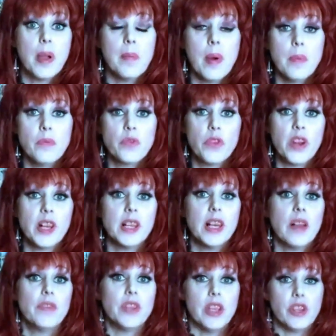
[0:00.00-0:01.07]
My mum really
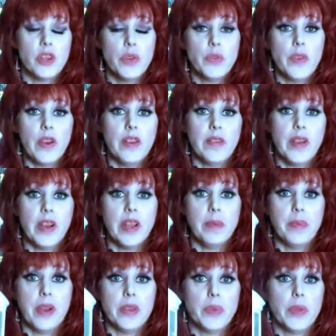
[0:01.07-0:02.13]
loves it. She was very
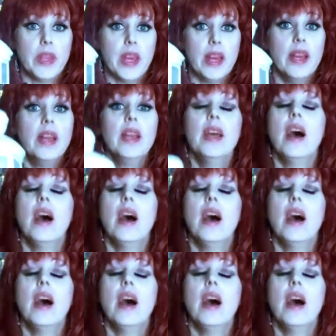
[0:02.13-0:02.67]
impressed with it.